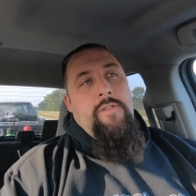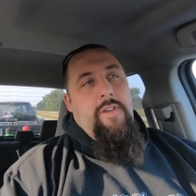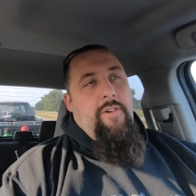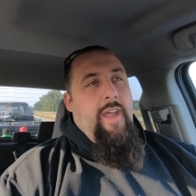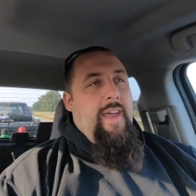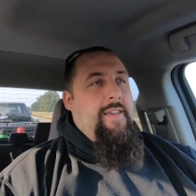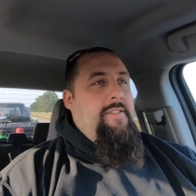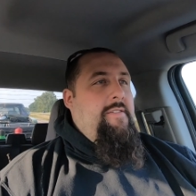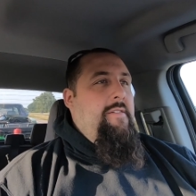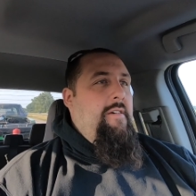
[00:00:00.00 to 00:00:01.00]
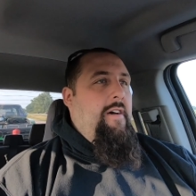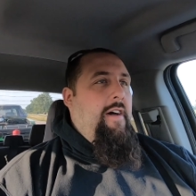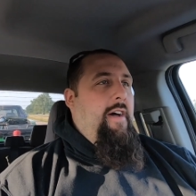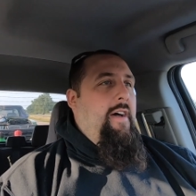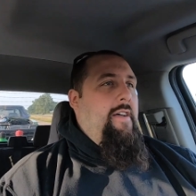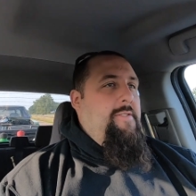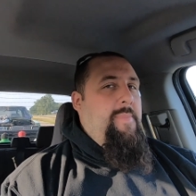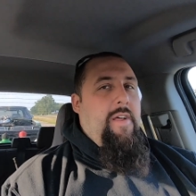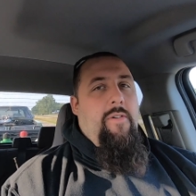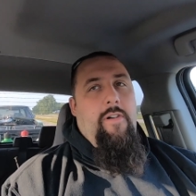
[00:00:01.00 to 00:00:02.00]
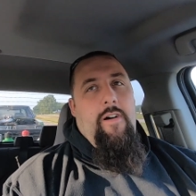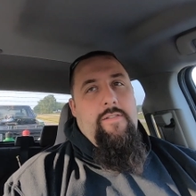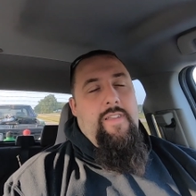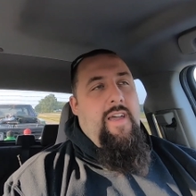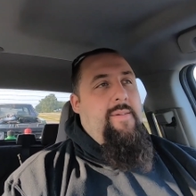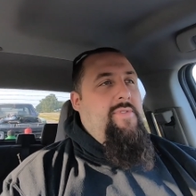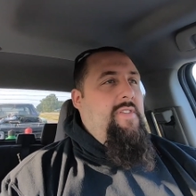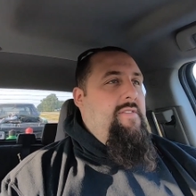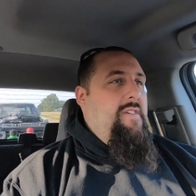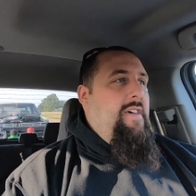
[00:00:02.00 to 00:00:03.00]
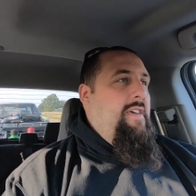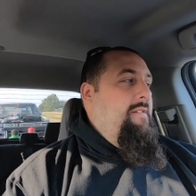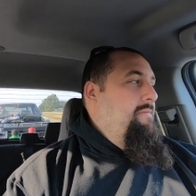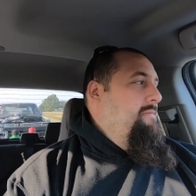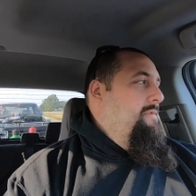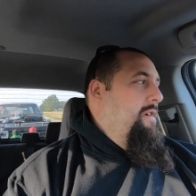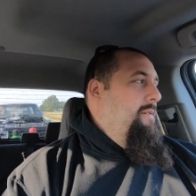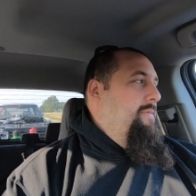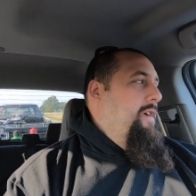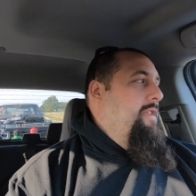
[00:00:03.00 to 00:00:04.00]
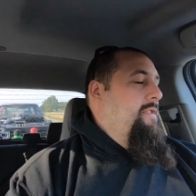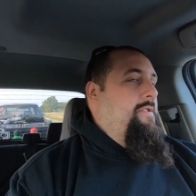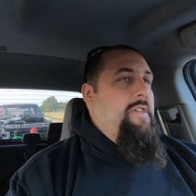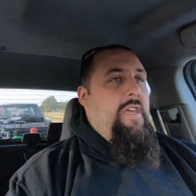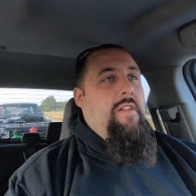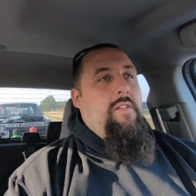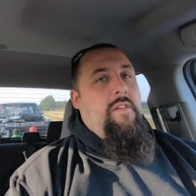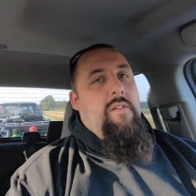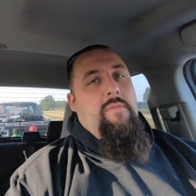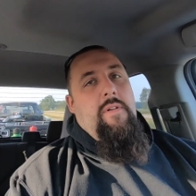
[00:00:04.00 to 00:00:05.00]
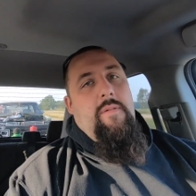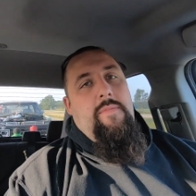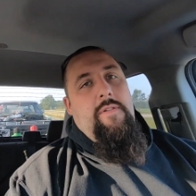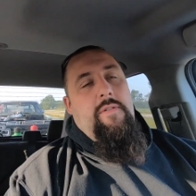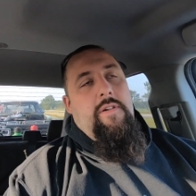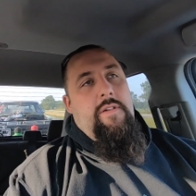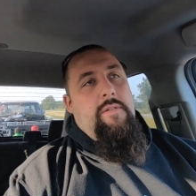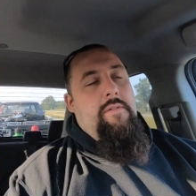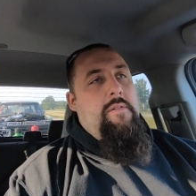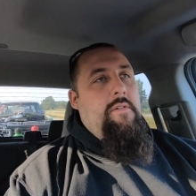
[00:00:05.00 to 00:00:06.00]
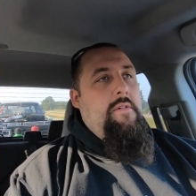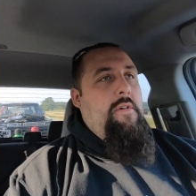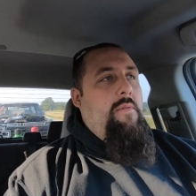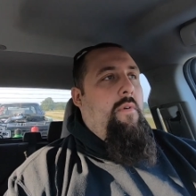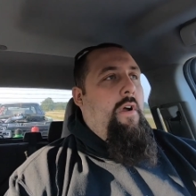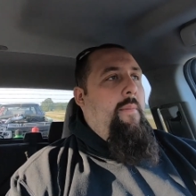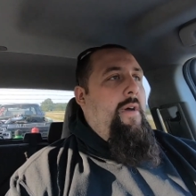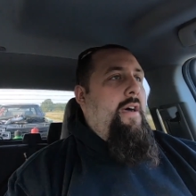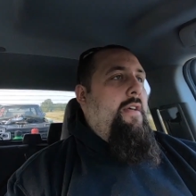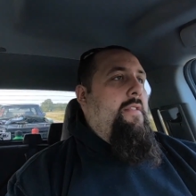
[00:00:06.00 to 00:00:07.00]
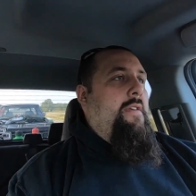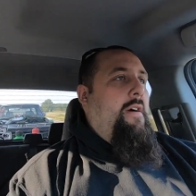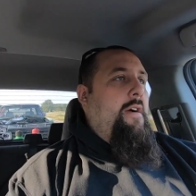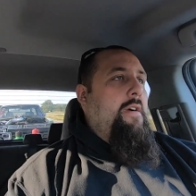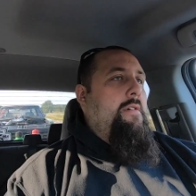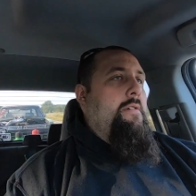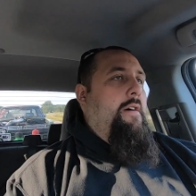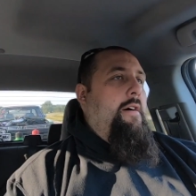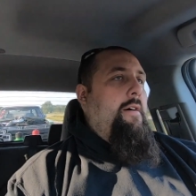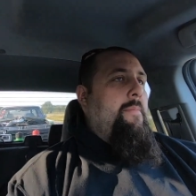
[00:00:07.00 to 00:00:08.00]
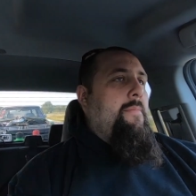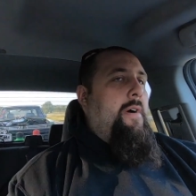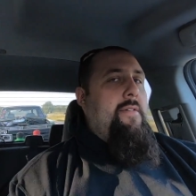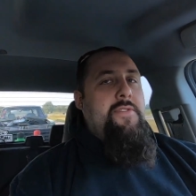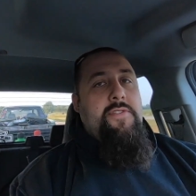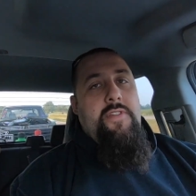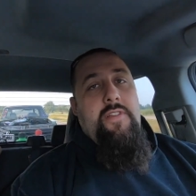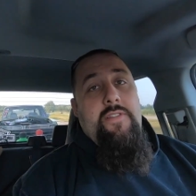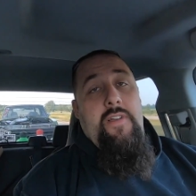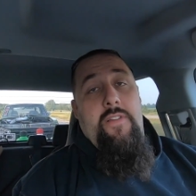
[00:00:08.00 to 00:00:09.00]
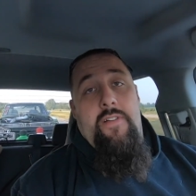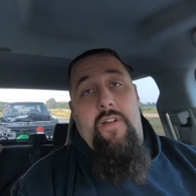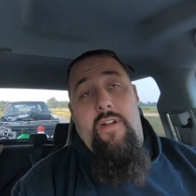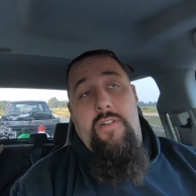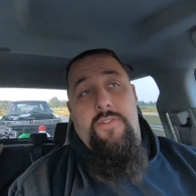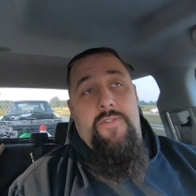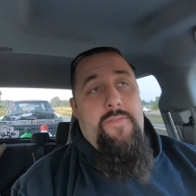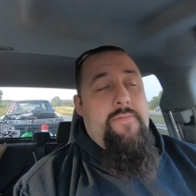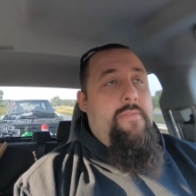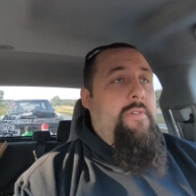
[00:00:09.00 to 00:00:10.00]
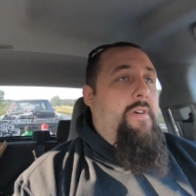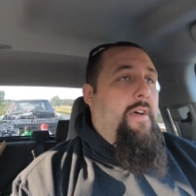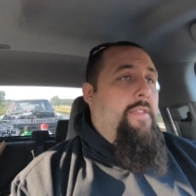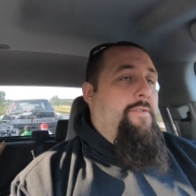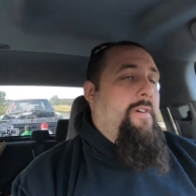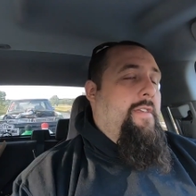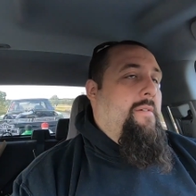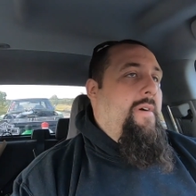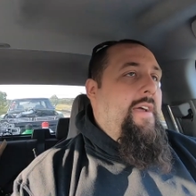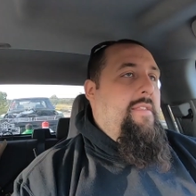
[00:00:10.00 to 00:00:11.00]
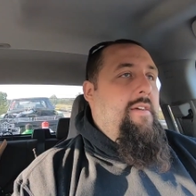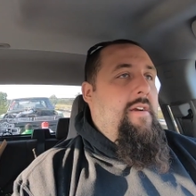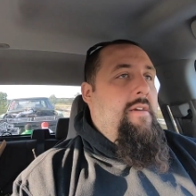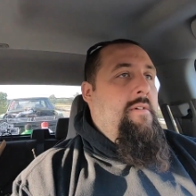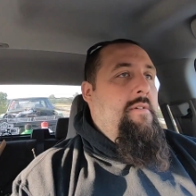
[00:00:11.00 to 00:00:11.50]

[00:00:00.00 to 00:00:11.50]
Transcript: So guys, it's been a long time since I updated the channel on what I'm doing, where I'm at on the car. Obviously you can tell the car's on the trailer back there.